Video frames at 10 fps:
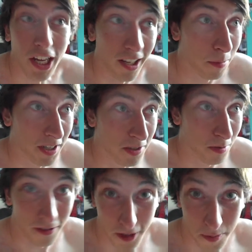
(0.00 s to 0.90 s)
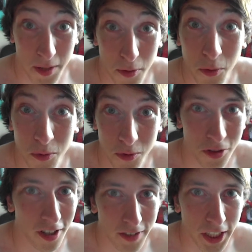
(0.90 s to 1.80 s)
in a place where other people were
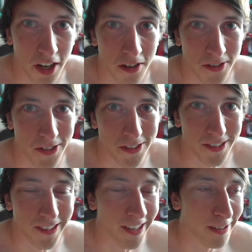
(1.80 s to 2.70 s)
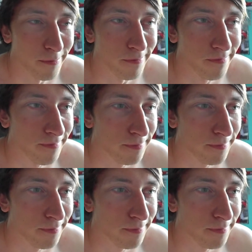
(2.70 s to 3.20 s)
driving cars um,